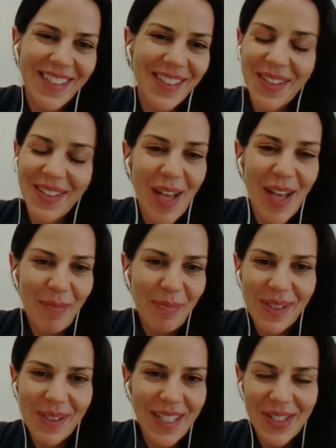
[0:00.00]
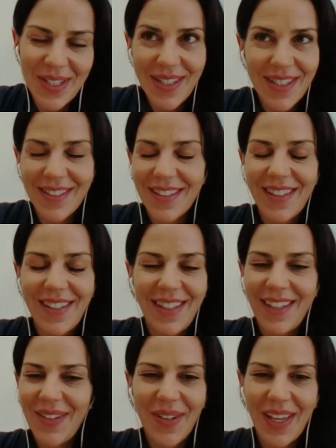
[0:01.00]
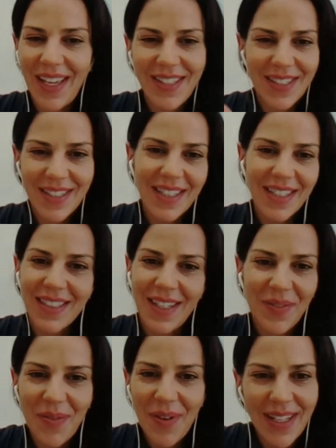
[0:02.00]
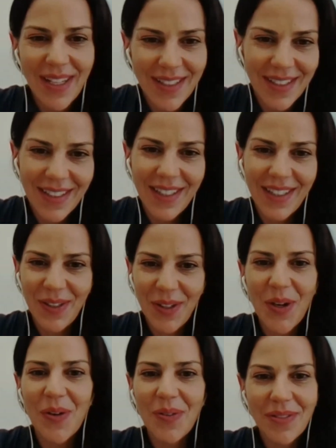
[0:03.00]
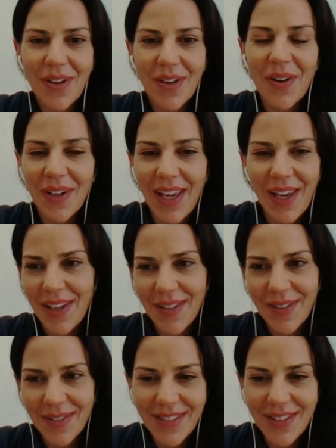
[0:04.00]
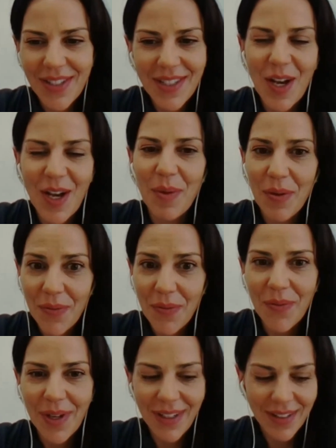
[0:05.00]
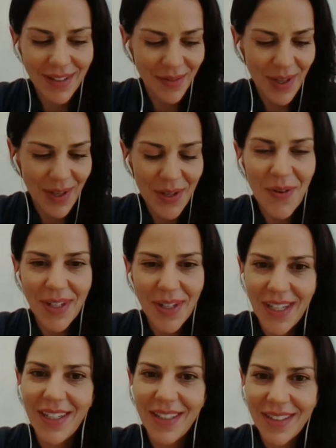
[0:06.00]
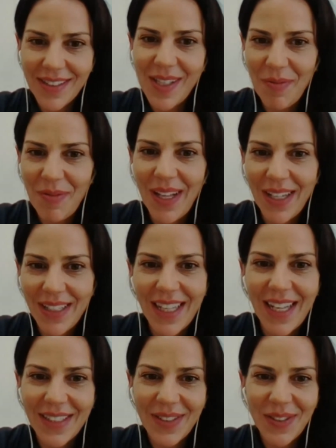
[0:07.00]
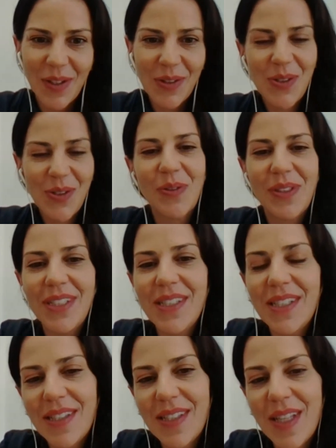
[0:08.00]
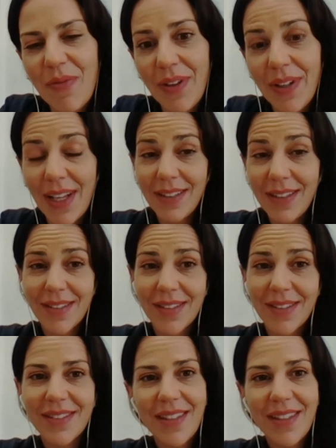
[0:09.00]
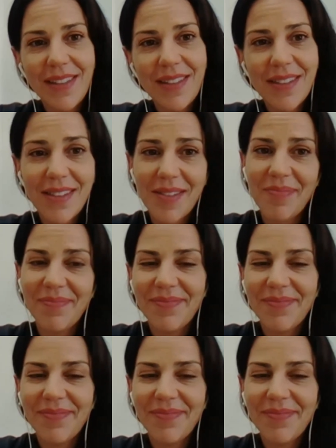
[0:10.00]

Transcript: Sometimes they just, okay, just sit and wait, okay, just tell me when you are done, something like that, so this is something that it's